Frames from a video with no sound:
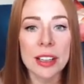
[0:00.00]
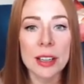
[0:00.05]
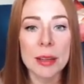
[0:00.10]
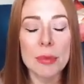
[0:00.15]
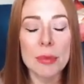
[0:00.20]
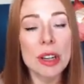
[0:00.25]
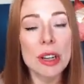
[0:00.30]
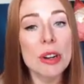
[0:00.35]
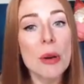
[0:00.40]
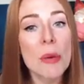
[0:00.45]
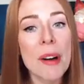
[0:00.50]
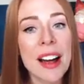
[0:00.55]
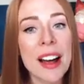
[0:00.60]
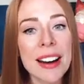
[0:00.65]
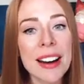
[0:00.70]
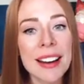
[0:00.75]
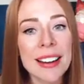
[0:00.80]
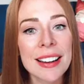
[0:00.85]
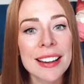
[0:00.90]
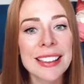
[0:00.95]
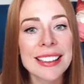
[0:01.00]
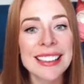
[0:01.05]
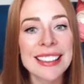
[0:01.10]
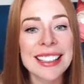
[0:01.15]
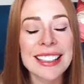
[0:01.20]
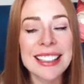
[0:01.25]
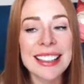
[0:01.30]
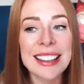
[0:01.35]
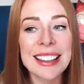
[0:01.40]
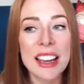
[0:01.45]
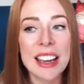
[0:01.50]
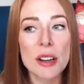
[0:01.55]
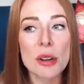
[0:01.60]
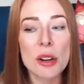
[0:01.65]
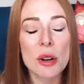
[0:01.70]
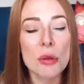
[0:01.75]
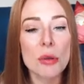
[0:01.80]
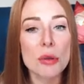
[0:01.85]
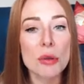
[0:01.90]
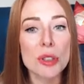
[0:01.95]
But you know what? Disneyland
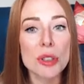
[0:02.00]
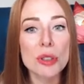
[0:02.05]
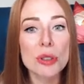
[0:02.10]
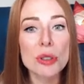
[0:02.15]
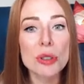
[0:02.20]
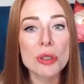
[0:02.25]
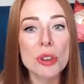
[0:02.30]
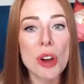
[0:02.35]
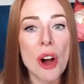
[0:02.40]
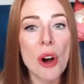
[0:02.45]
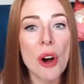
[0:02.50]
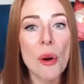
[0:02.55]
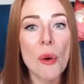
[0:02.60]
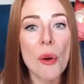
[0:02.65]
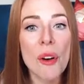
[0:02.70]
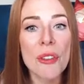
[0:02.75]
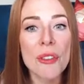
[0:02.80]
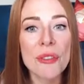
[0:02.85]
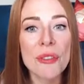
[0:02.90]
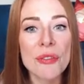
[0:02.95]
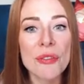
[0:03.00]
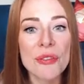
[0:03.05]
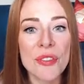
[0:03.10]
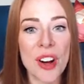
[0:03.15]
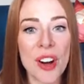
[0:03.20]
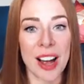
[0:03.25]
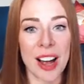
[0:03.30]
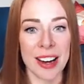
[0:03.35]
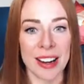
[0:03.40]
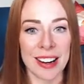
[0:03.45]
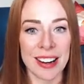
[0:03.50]
was so fun.